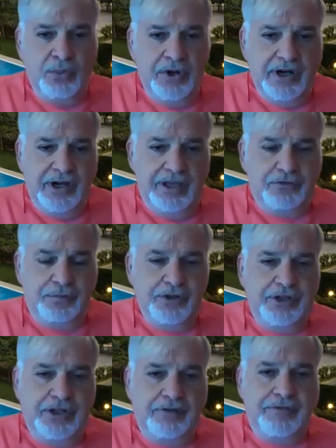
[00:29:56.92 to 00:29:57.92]
We're
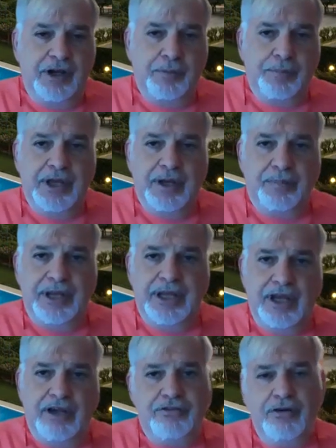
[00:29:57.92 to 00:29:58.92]
expert in developing
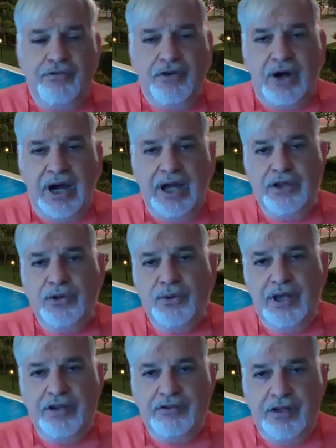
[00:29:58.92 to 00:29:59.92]
application for
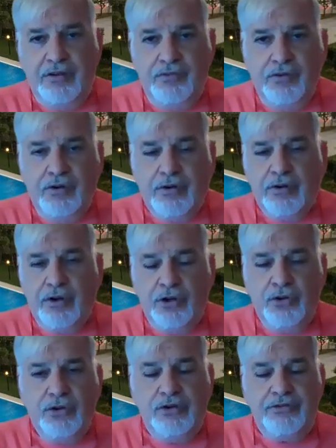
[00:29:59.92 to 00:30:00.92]
iOS and for
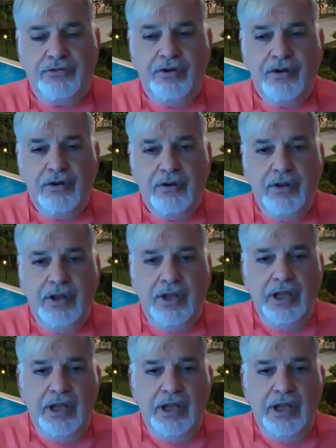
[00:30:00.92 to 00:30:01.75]
Google Store.